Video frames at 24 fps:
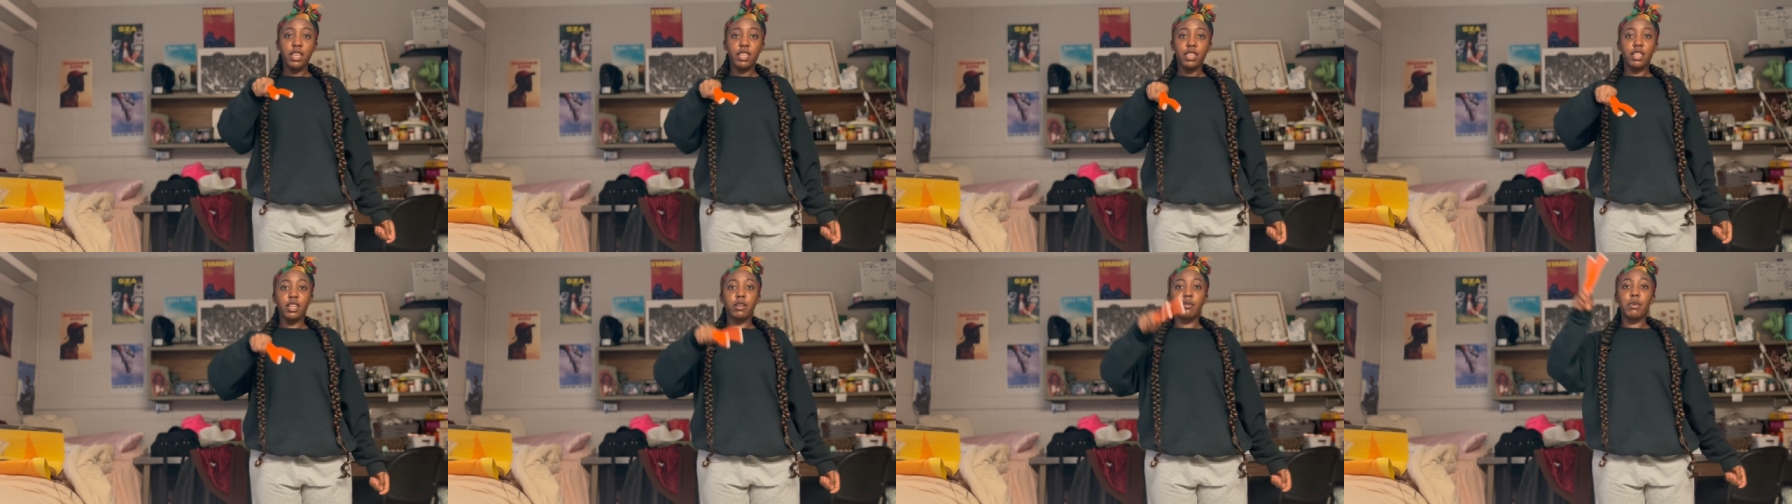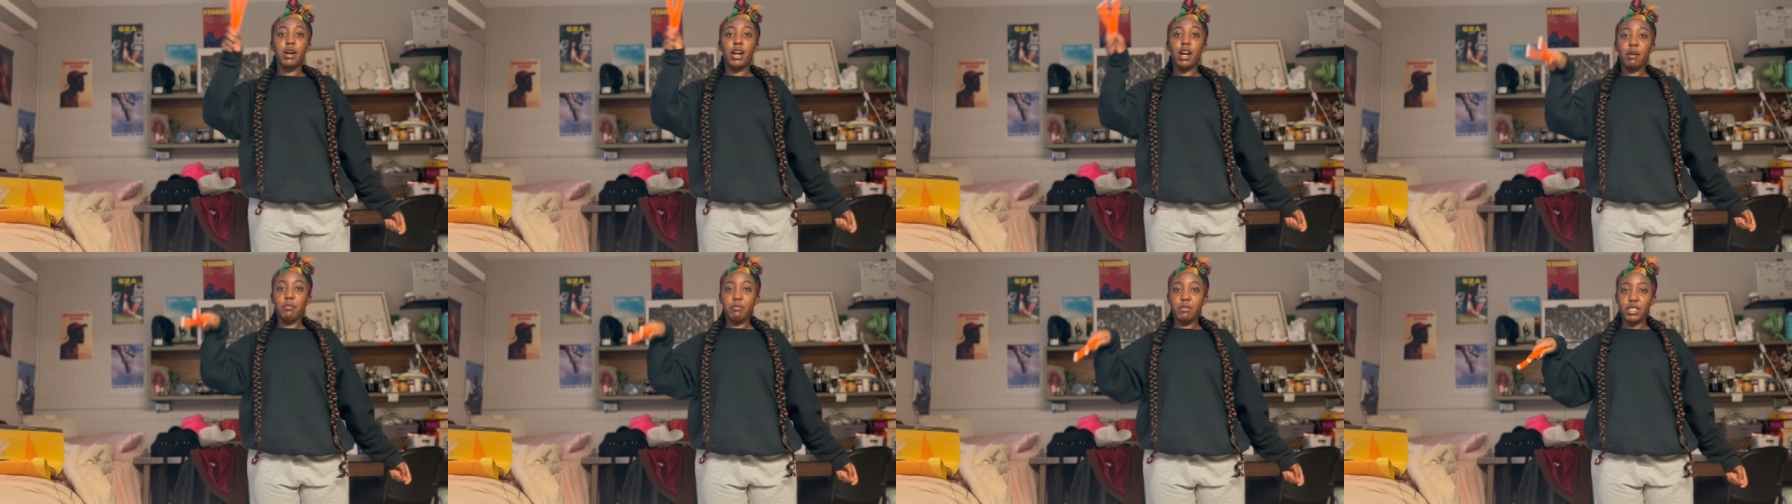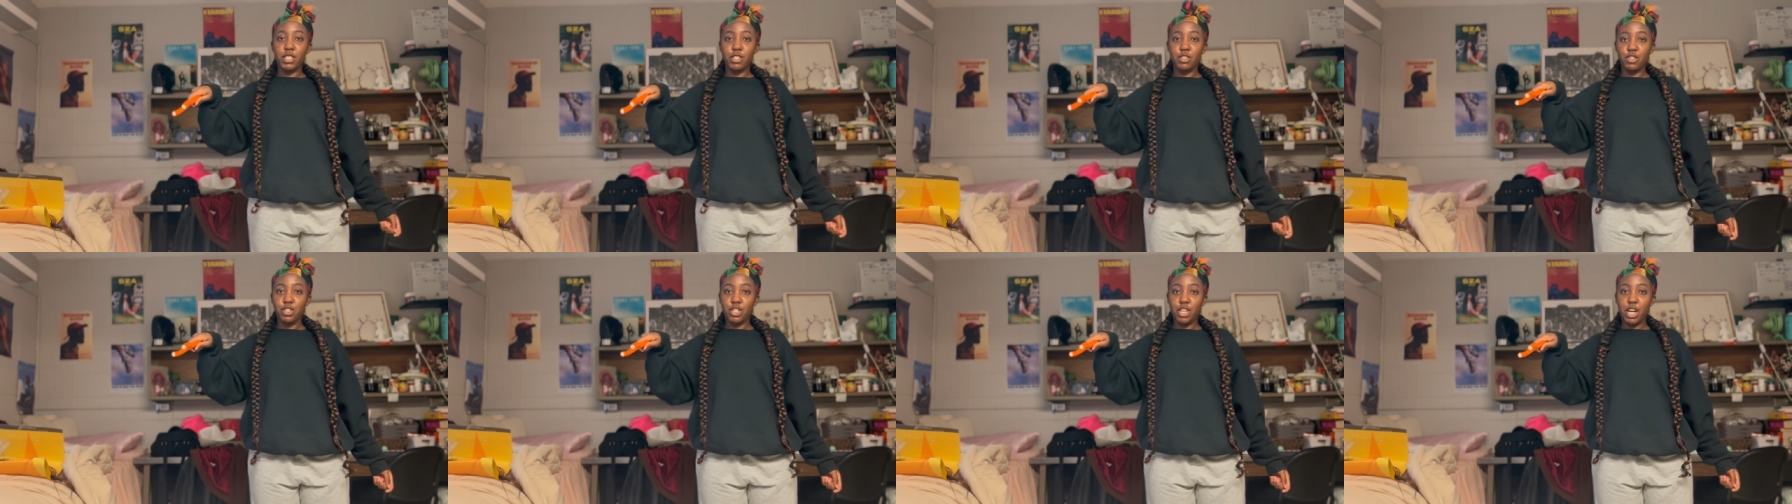then I'm gonna hop in
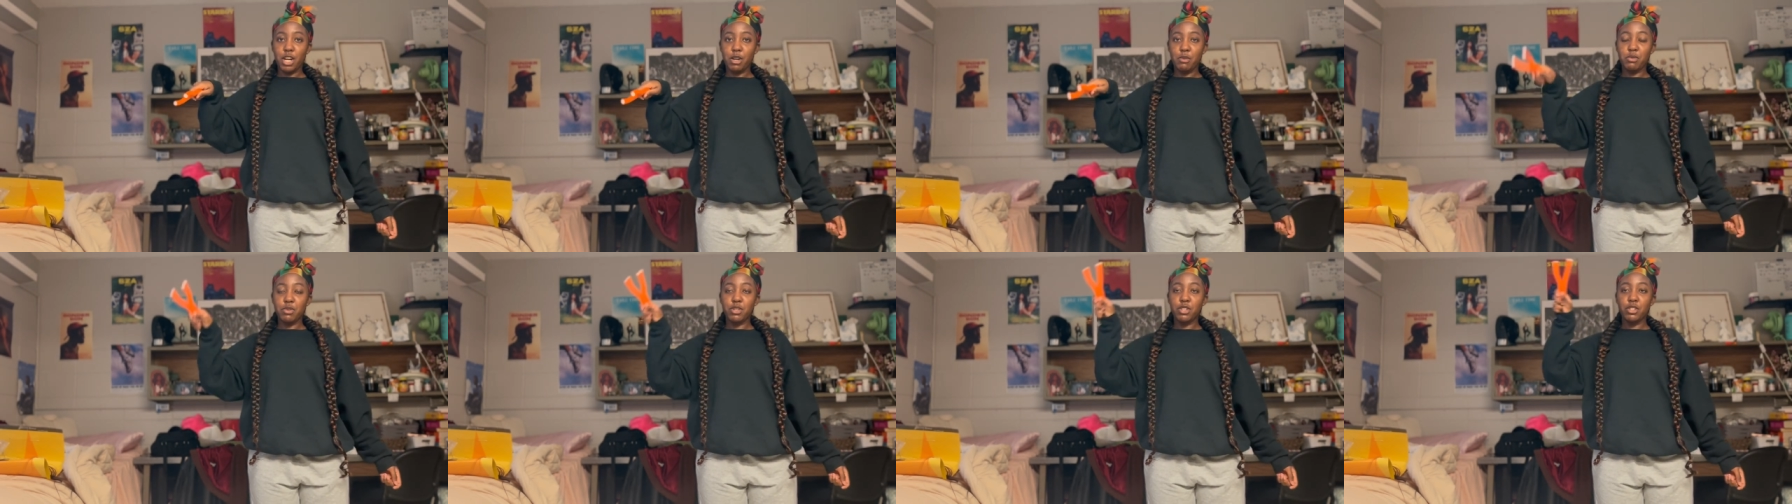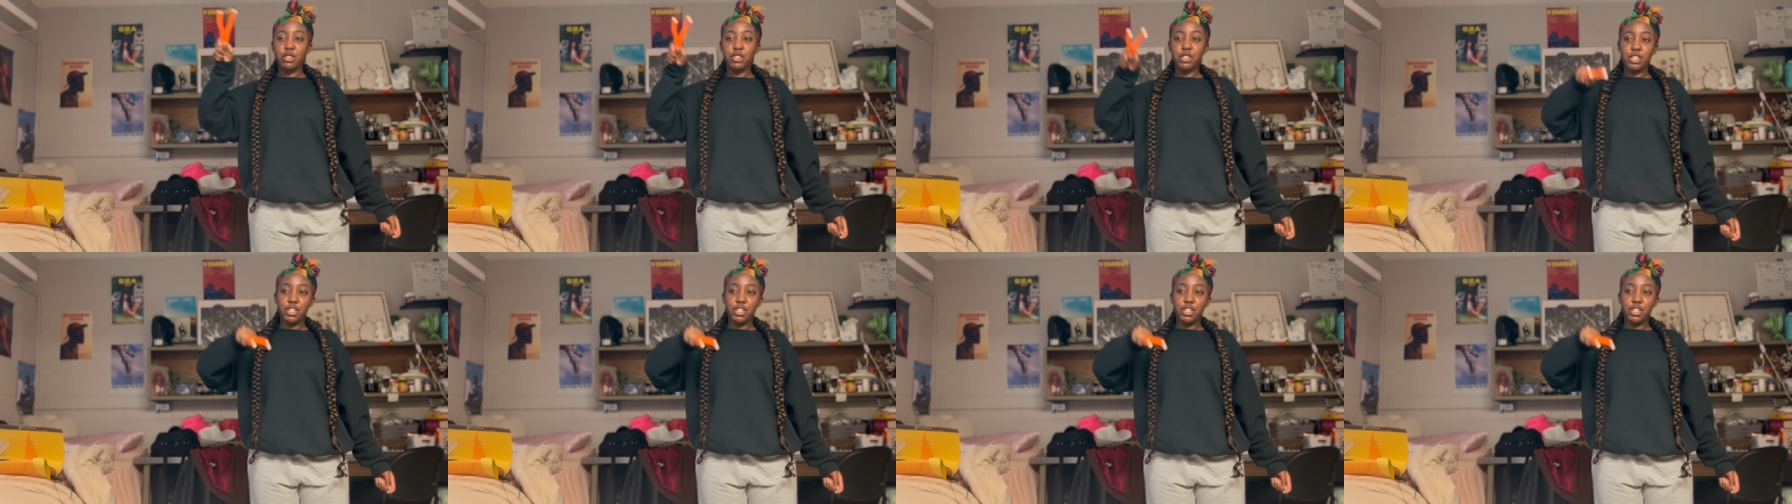the shower,